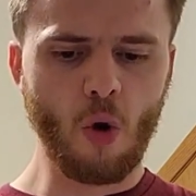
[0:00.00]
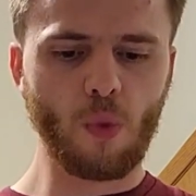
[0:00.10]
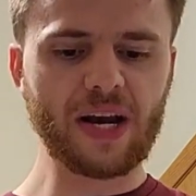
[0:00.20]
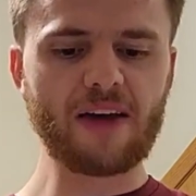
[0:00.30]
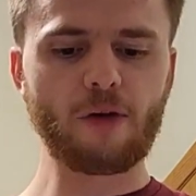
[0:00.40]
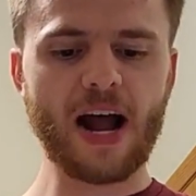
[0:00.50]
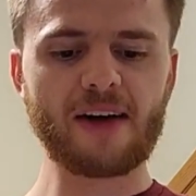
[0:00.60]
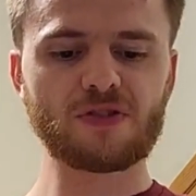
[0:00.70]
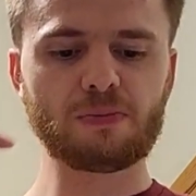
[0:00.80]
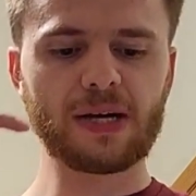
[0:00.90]
We never
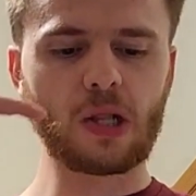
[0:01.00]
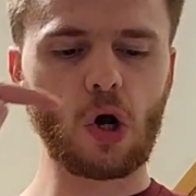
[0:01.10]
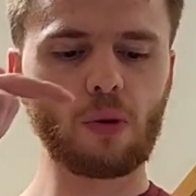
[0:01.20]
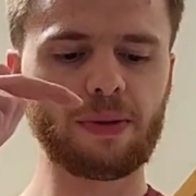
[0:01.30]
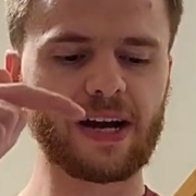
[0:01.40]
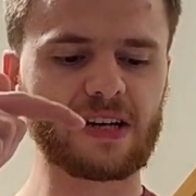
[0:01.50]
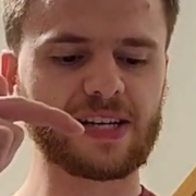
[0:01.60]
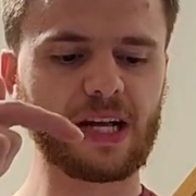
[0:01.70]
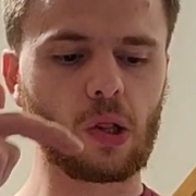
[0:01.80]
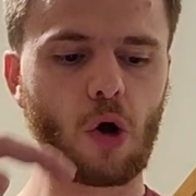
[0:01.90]
have to be alone because
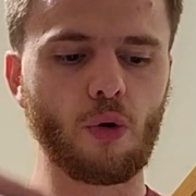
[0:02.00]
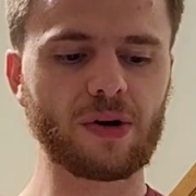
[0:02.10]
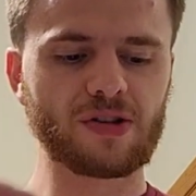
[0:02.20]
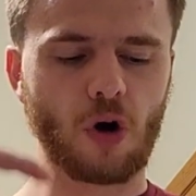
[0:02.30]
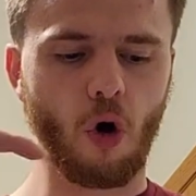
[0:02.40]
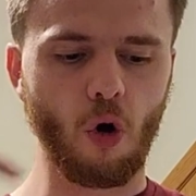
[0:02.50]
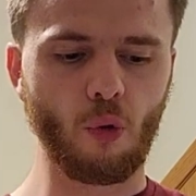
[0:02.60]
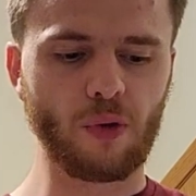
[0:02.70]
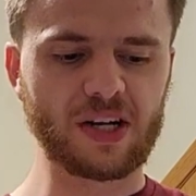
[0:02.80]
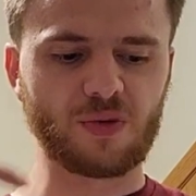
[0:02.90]
He alone is
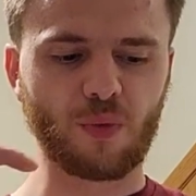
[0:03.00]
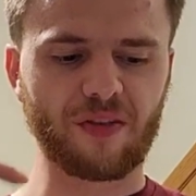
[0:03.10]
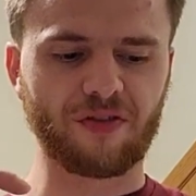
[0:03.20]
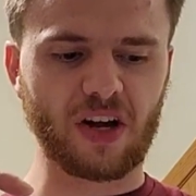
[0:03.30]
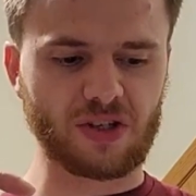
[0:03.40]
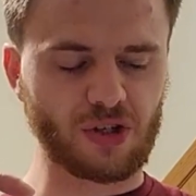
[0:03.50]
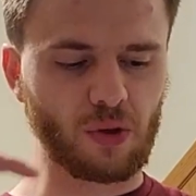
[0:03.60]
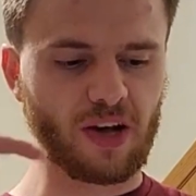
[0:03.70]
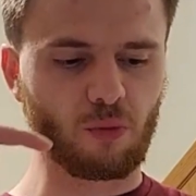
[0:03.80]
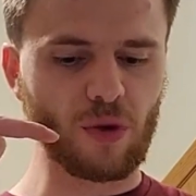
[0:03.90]
always with us,
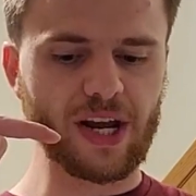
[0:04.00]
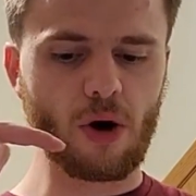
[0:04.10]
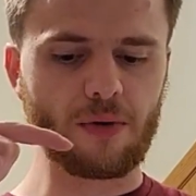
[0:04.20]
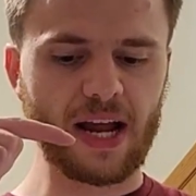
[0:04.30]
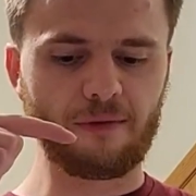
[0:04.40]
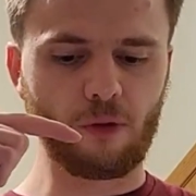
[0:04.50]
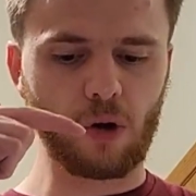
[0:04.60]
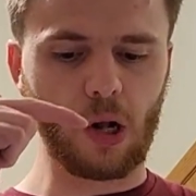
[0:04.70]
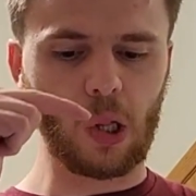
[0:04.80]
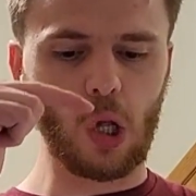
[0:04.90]
so that we are
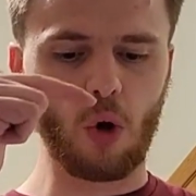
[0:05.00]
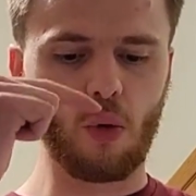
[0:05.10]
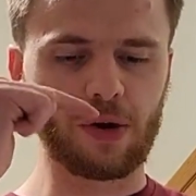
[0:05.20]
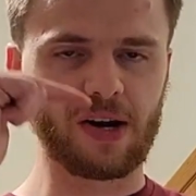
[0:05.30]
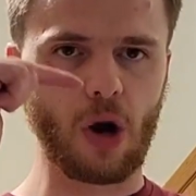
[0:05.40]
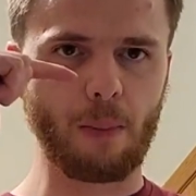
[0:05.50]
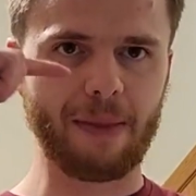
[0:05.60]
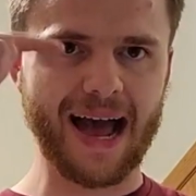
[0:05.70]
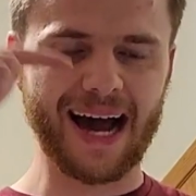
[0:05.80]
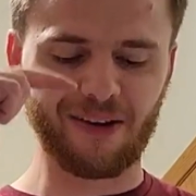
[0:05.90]
never alone in our
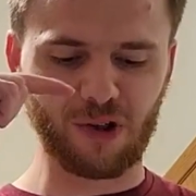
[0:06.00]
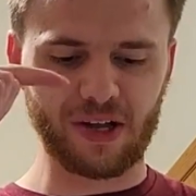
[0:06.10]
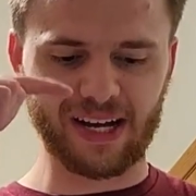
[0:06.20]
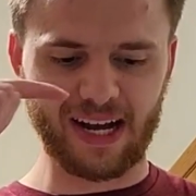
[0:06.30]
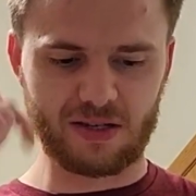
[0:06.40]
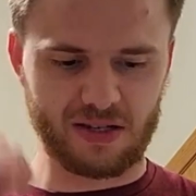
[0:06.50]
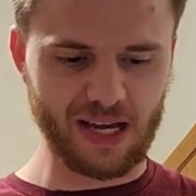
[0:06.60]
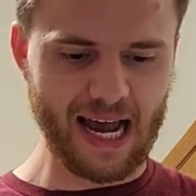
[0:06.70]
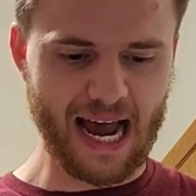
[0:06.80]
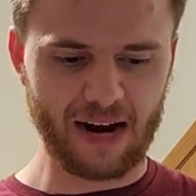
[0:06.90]
battle against
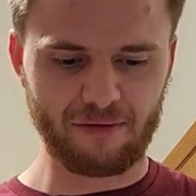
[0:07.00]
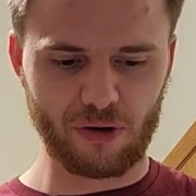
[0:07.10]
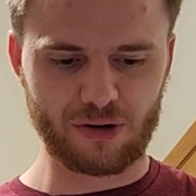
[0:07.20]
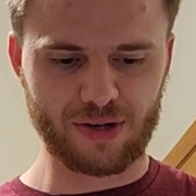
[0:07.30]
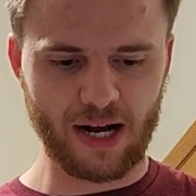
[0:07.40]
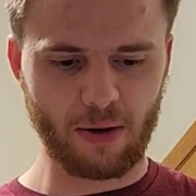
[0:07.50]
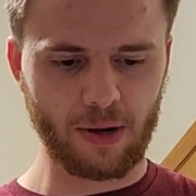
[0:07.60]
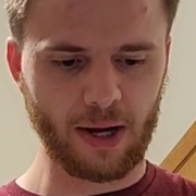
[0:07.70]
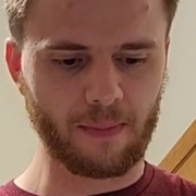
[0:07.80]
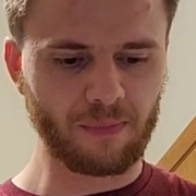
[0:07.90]
the
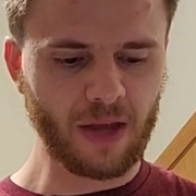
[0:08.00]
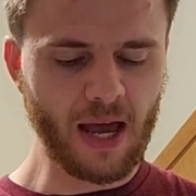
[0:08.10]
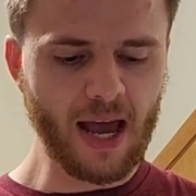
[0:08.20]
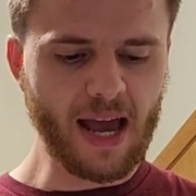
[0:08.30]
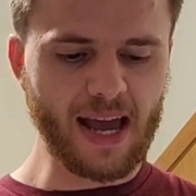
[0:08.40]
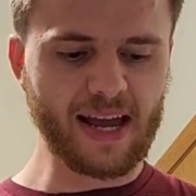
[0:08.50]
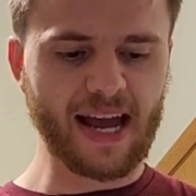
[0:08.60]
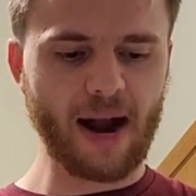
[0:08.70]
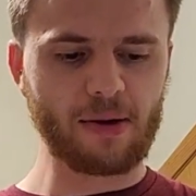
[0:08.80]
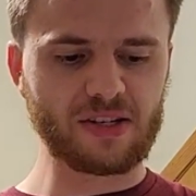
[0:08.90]
adversary. He
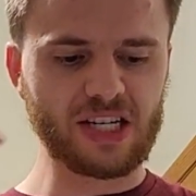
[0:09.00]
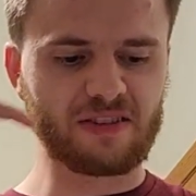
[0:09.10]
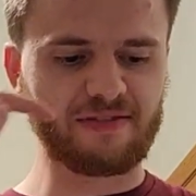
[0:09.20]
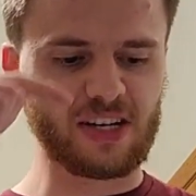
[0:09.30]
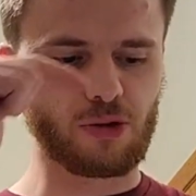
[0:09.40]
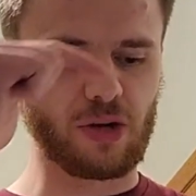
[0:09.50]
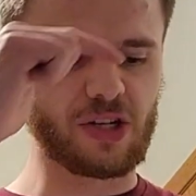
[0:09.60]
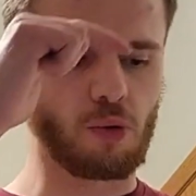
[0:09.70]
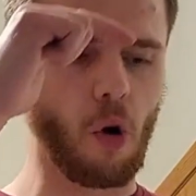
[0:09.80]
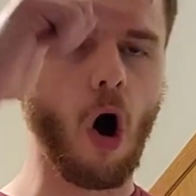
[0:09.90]
guarantees victory
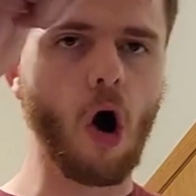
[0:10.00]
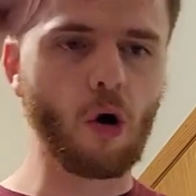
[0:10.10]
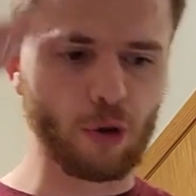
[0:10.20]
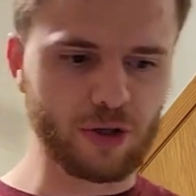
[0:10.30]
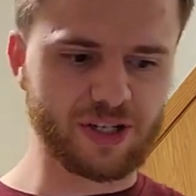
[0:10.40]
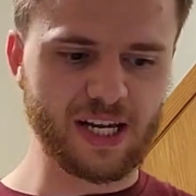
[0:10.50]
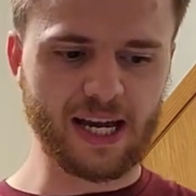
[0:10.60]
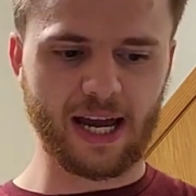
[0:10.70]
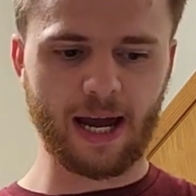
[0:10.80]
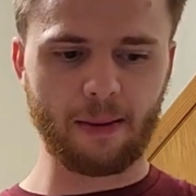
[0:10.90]
to all who
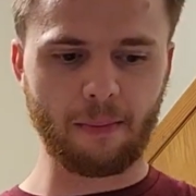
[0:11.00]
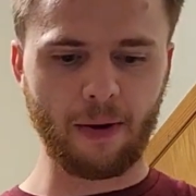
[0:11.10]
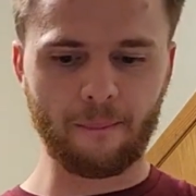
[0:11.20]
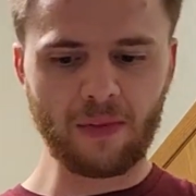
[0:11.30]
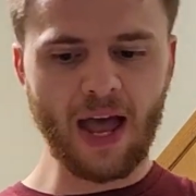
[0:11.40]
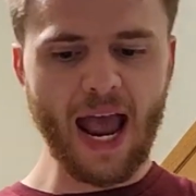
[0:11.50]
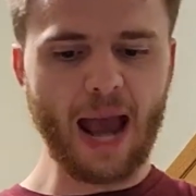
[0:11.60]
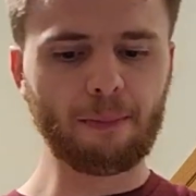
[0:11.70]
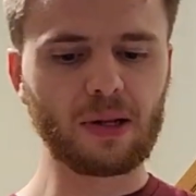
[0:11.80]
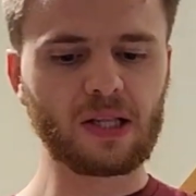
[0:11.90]
seek Him
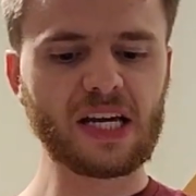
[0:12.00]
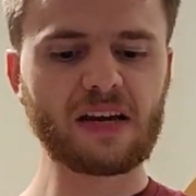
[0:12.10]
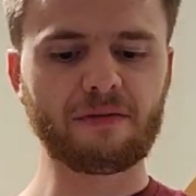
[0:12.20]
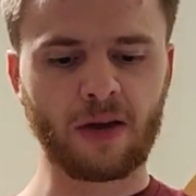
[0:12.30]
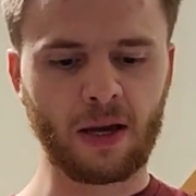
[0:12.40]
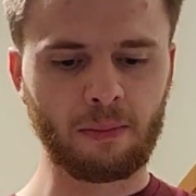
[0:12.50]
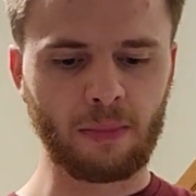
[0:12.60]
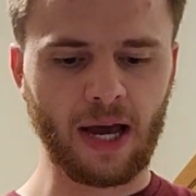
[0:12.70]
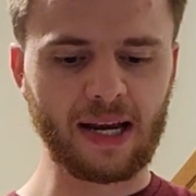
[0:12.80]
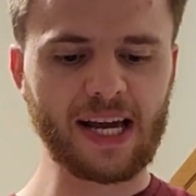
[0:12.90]
and believe
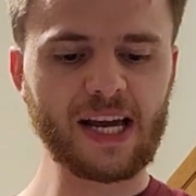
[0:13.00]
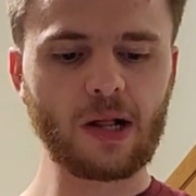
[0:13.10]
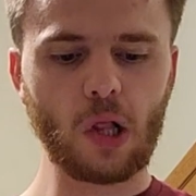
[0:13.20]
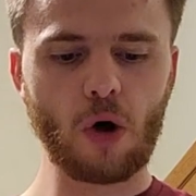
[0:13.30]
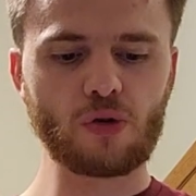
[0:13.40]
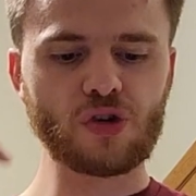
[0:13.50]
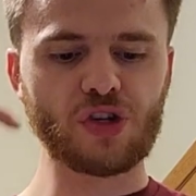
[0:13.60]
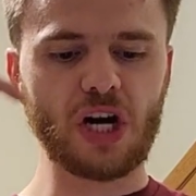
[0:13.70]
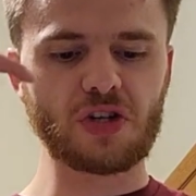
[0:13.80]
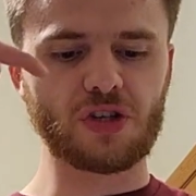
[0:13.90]
Him, and He alone
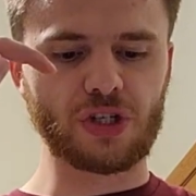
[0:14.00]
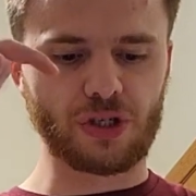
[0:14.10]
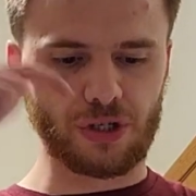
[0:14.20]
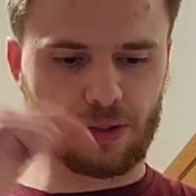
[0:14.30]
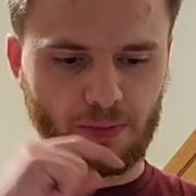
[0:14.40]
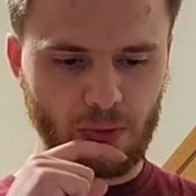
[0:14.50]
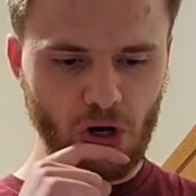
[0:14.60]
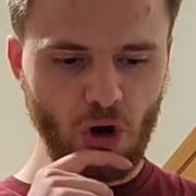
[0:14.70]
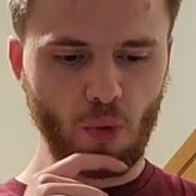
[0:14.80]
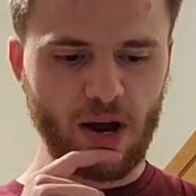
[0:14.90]
judges
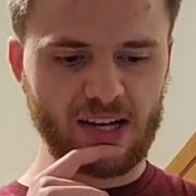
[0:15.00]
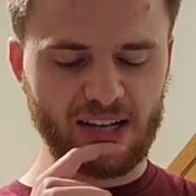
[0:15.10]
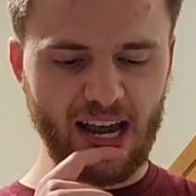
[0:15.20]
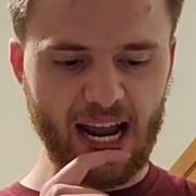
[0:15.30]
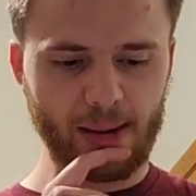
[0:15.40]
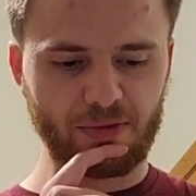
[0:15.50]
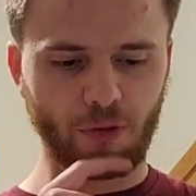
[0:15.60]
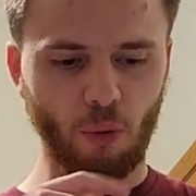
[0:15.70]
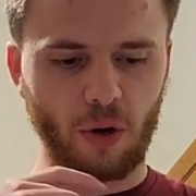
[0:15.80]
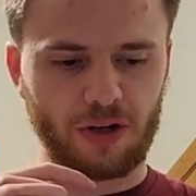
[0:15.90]
who has aimed
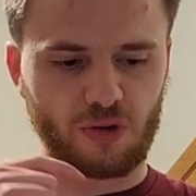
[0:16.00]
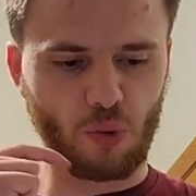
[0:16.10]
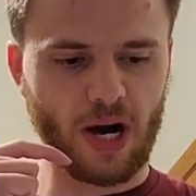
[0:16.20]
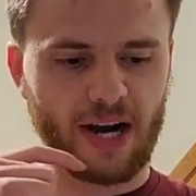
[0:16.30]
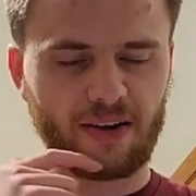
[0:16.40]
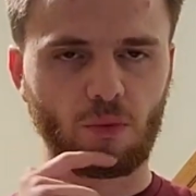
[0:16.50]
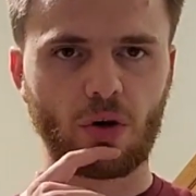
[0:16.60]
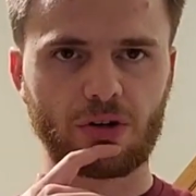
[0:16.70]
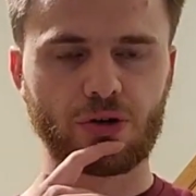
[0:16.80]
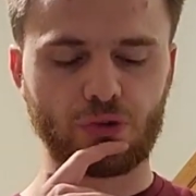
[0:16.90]
for what is right and
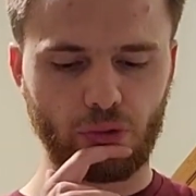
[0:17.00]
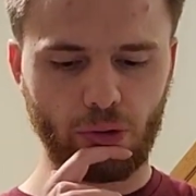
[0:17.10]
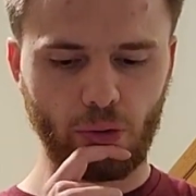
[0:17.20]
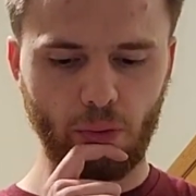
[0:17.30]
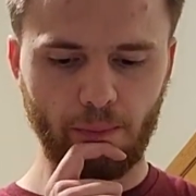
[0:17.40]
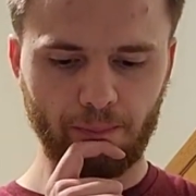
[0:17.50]
what is true.